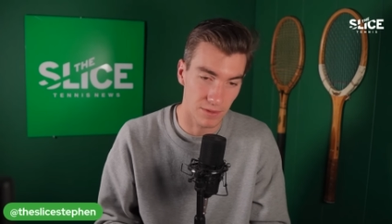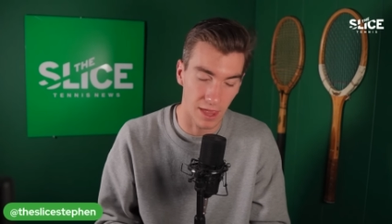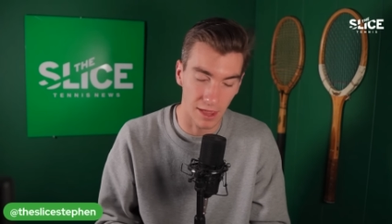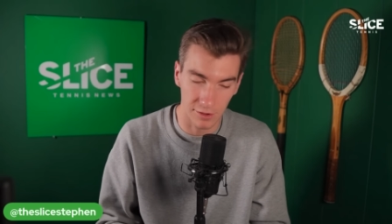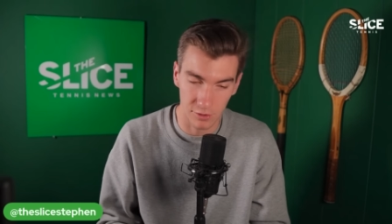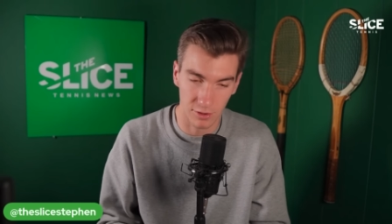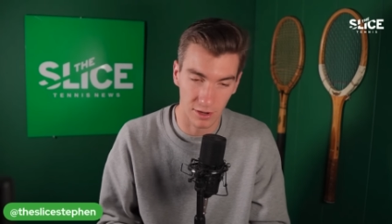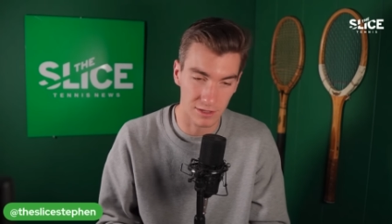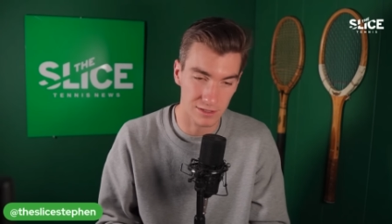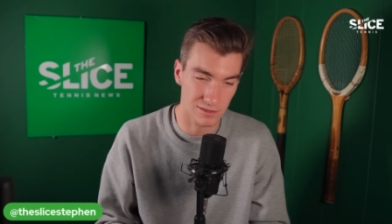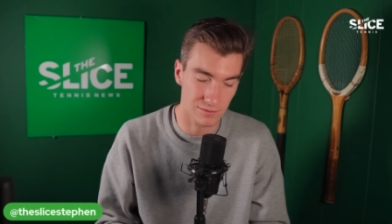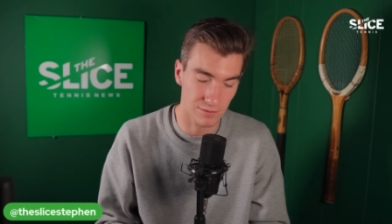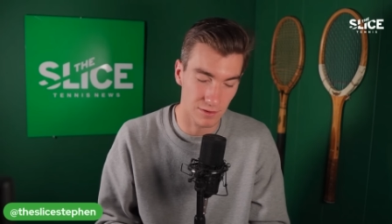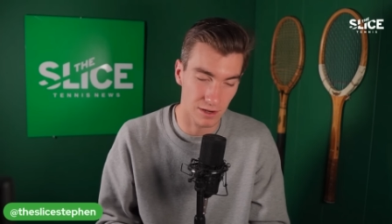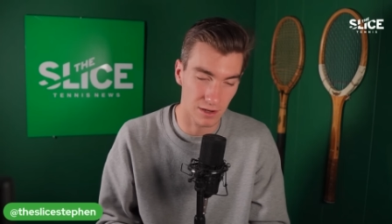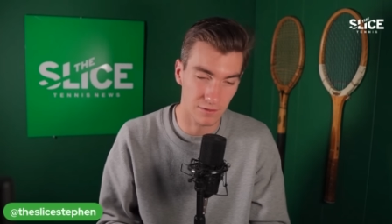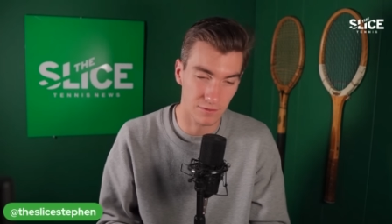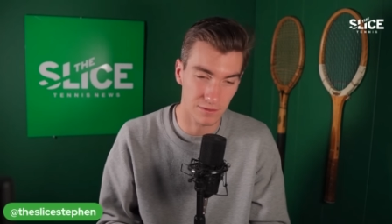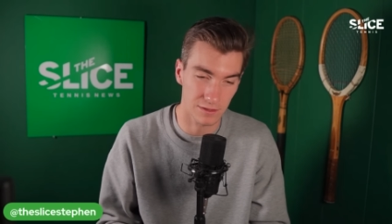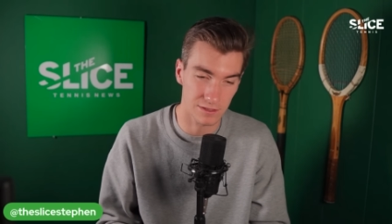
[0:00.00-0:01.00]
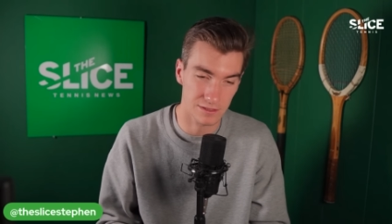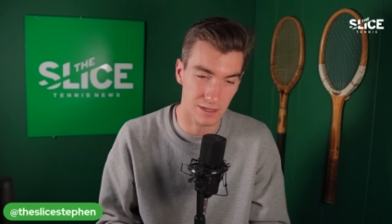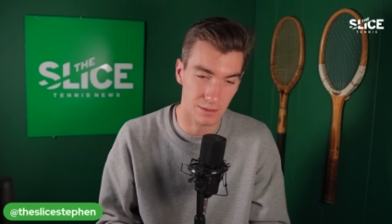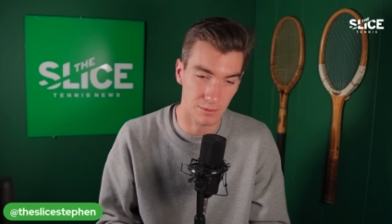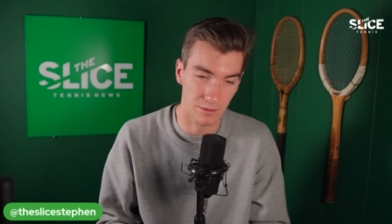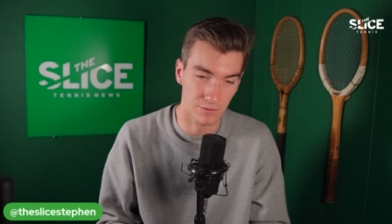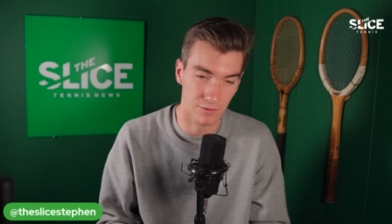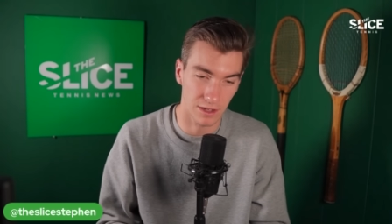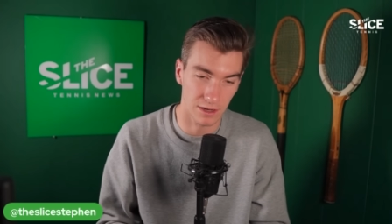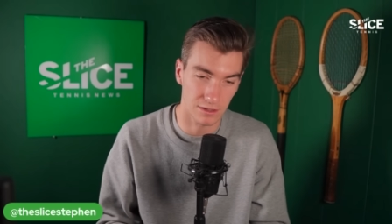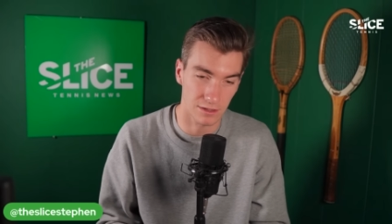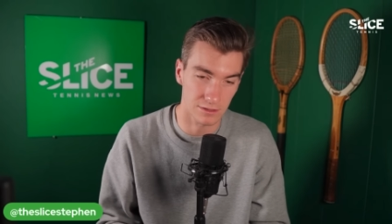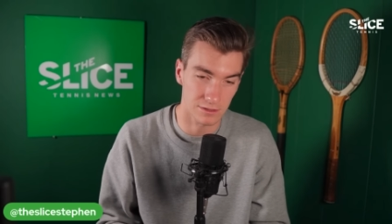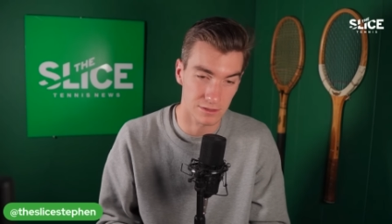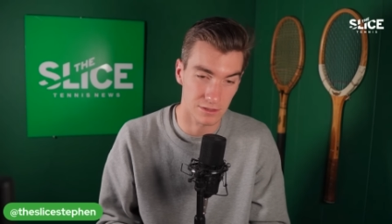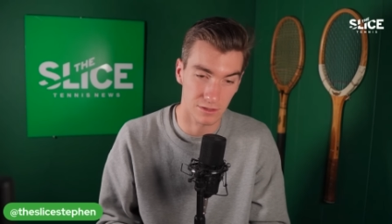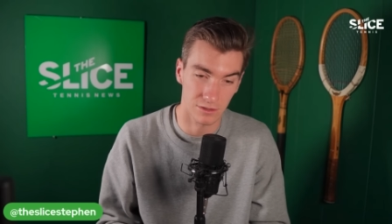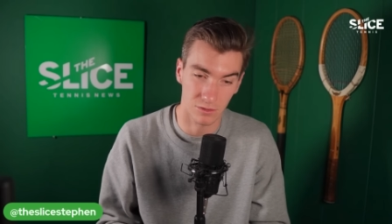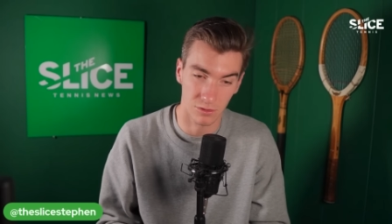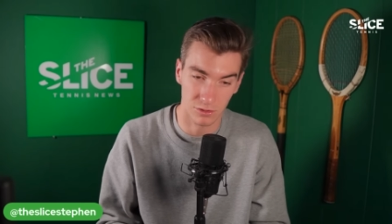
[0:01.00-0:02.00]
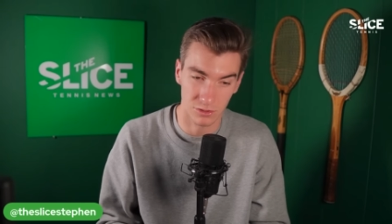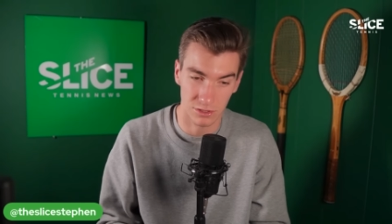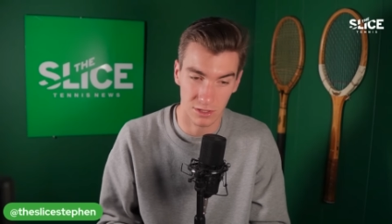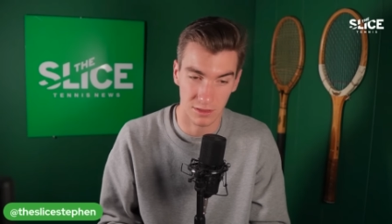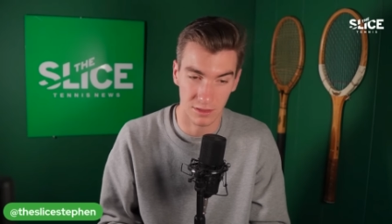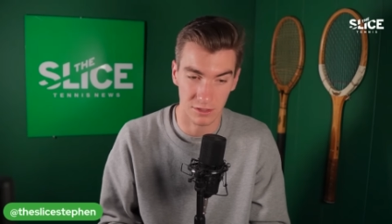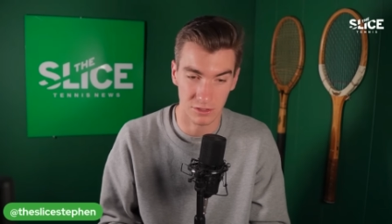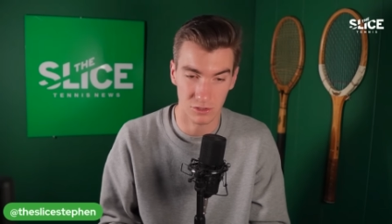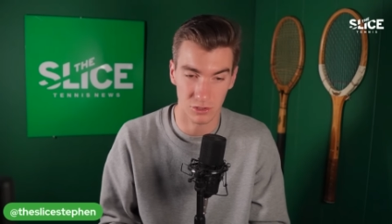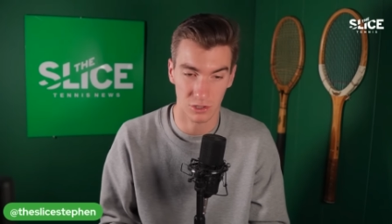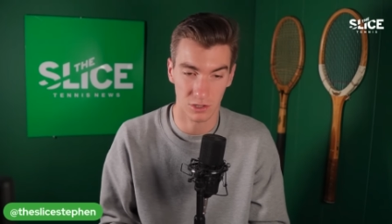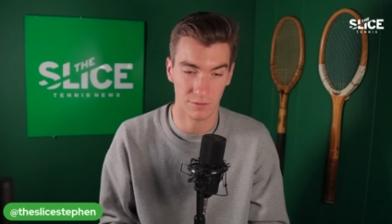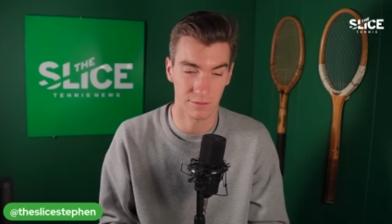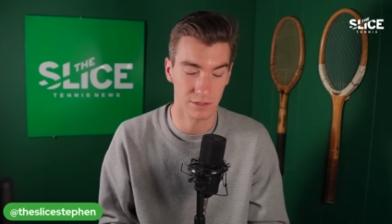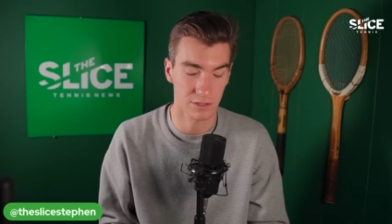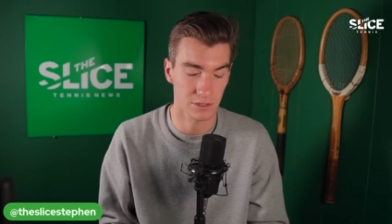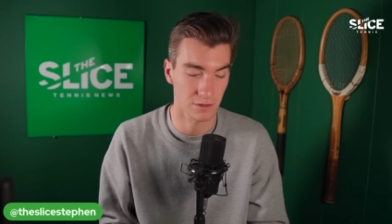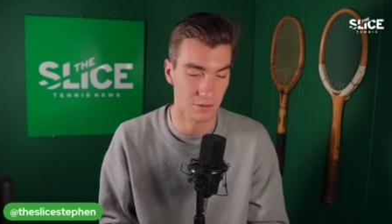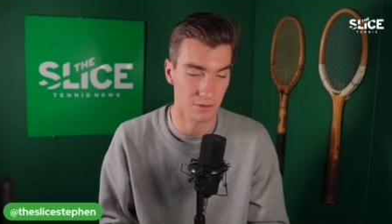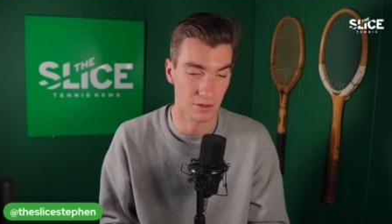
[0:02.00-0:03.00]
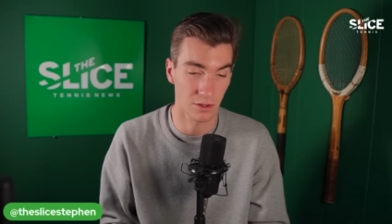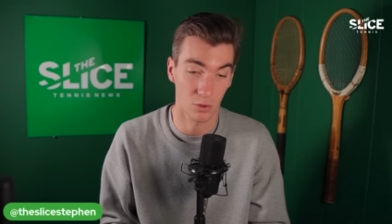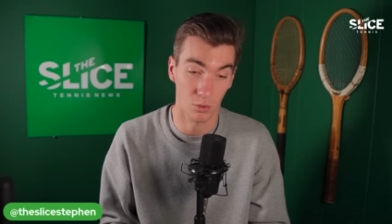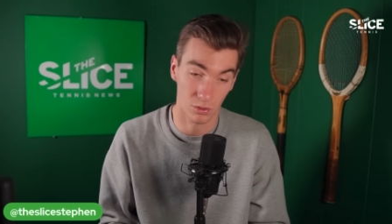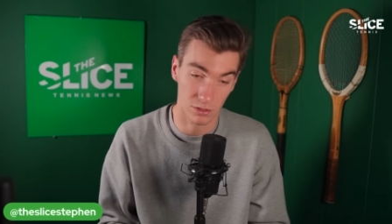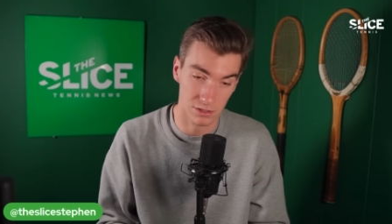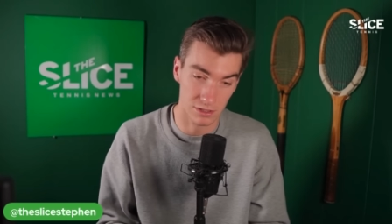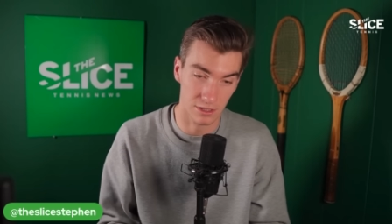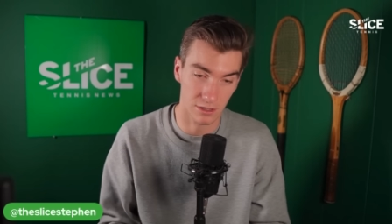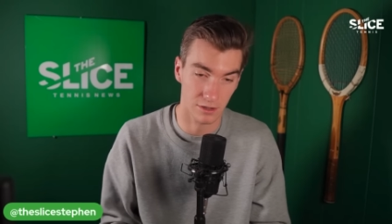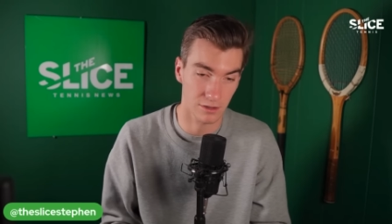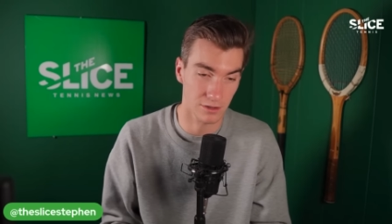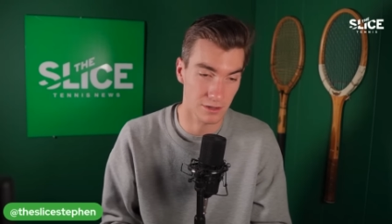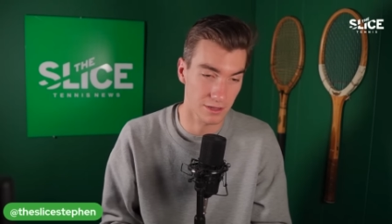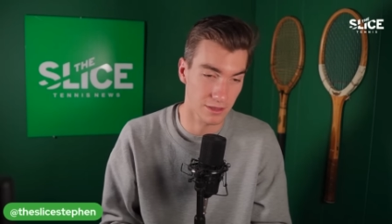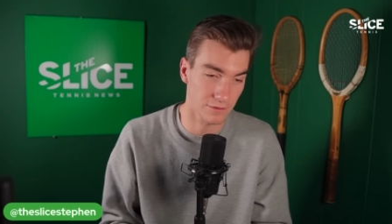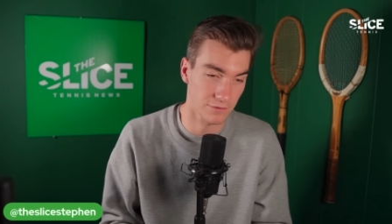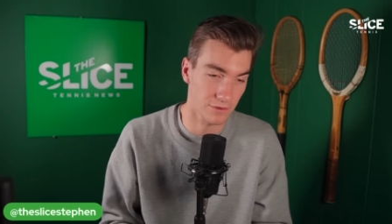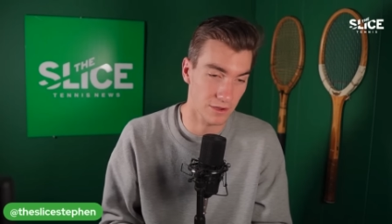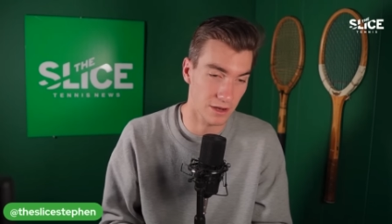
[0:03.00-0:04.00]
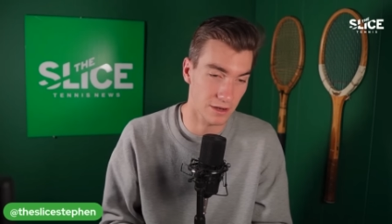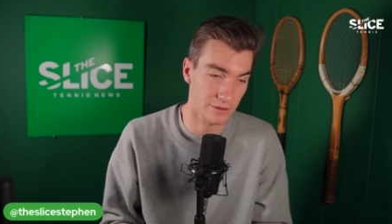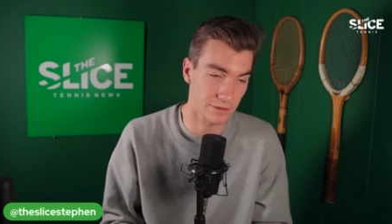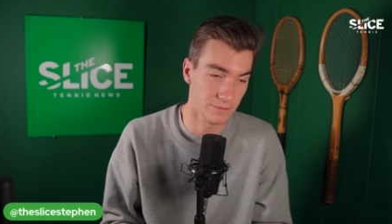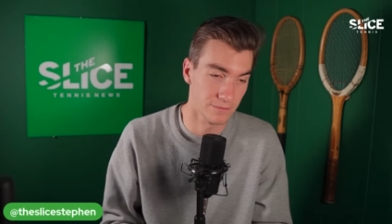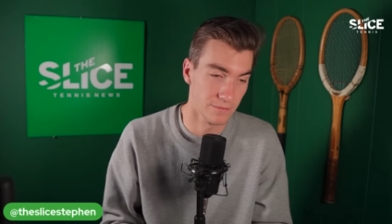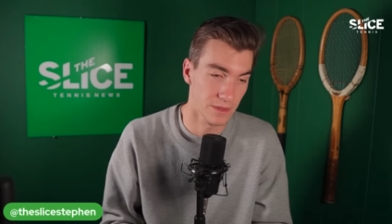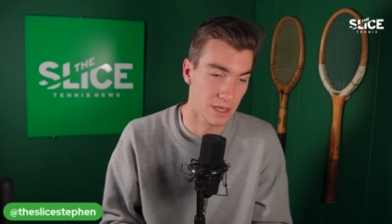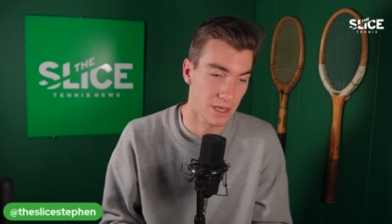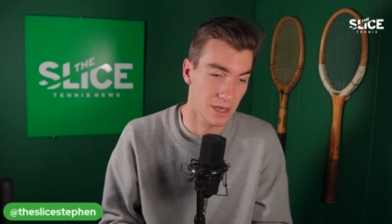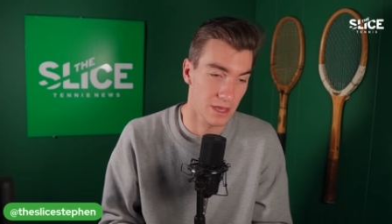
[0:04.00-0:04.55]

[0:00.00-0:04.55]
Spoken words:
Alcaraz Zverev in the semifinals. And then Djokovic or Sinner in the final.